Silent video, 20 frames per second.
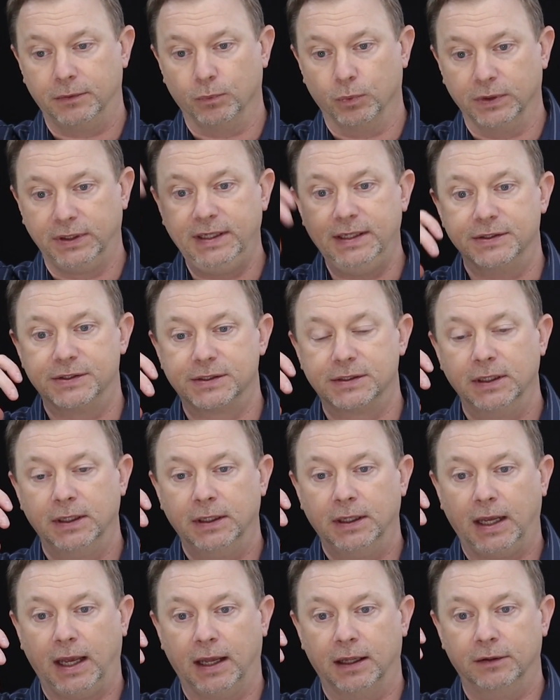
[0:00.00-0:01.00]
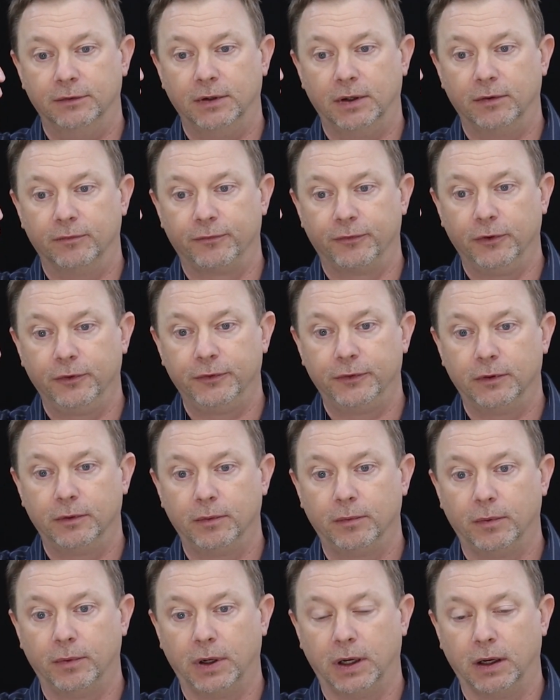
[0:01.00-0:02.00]
released, and
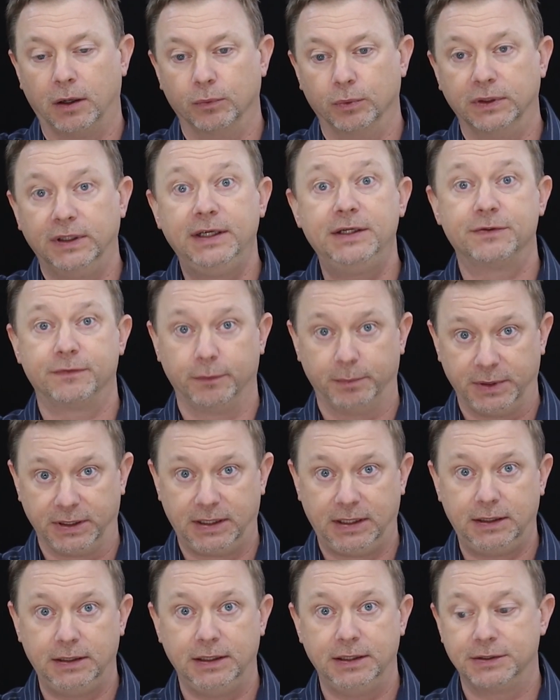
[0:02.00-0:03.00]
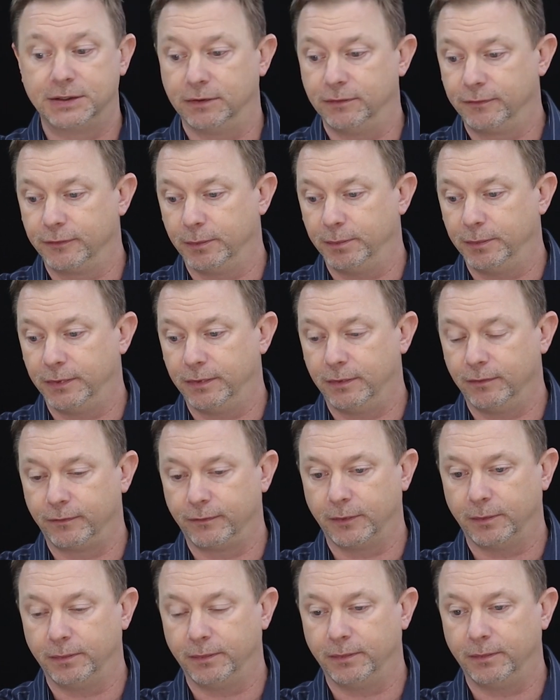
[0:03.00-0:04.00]
further released from the kidneys and
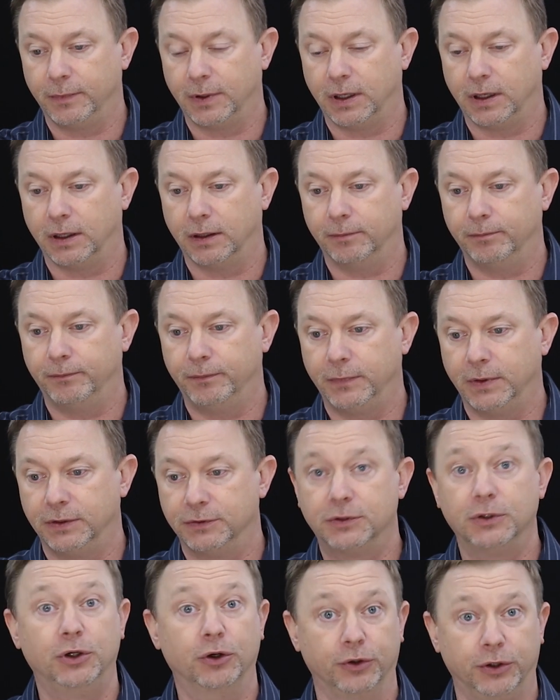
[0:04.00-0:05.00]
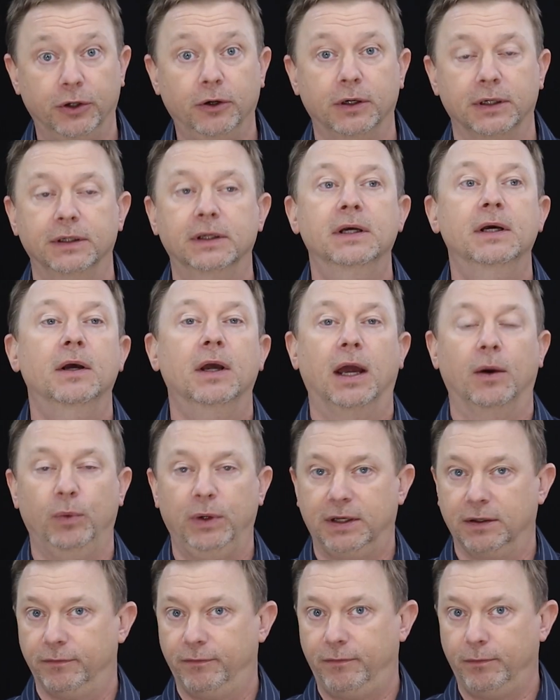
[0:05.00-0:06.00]
from into your urine, and
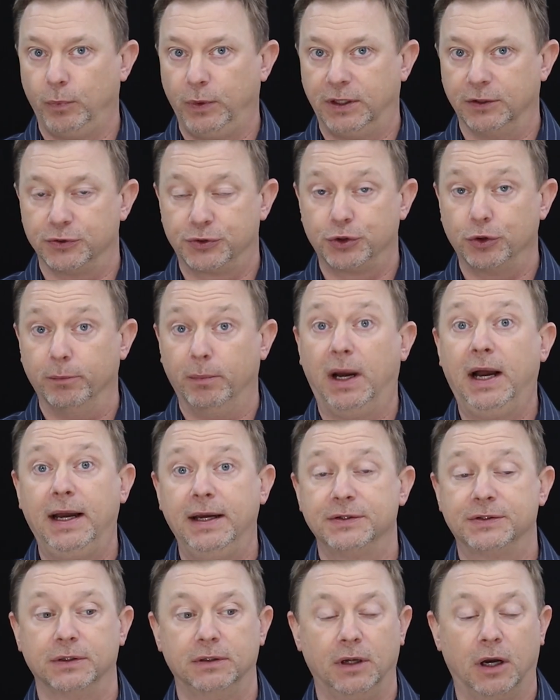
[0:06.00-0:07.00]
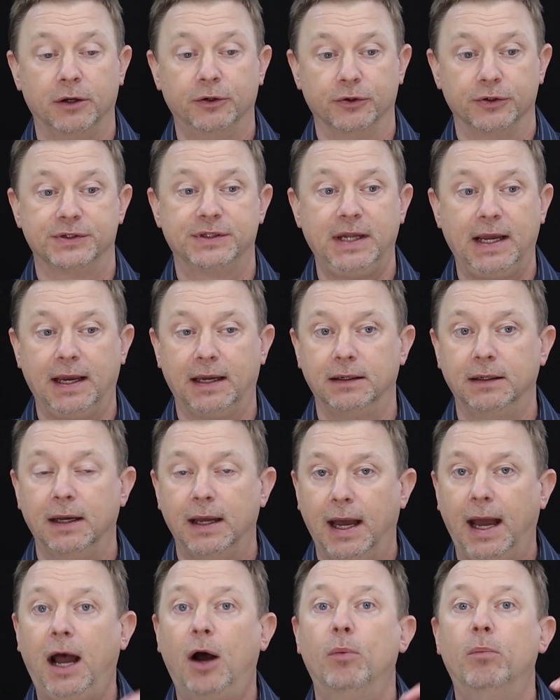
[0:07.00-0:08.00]
we can surmise and understand
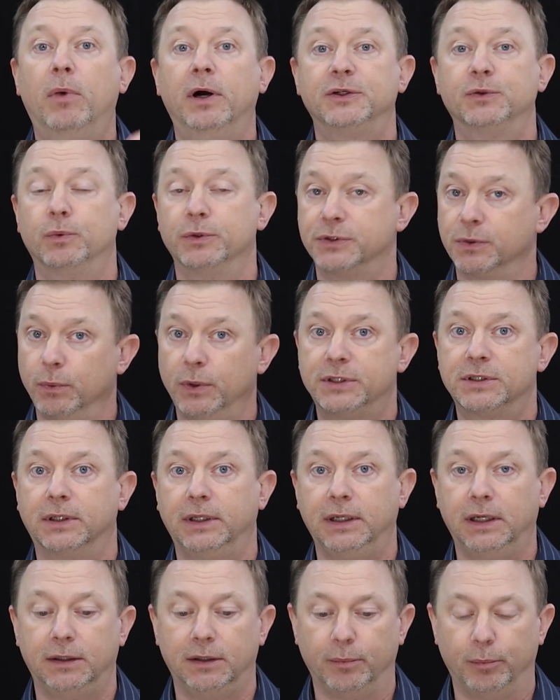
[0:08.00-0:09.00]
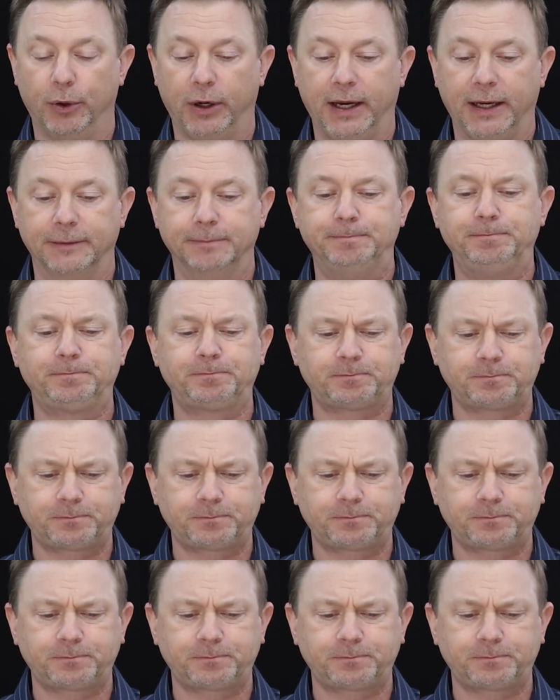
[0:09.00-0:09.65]
how much was originally in the brain.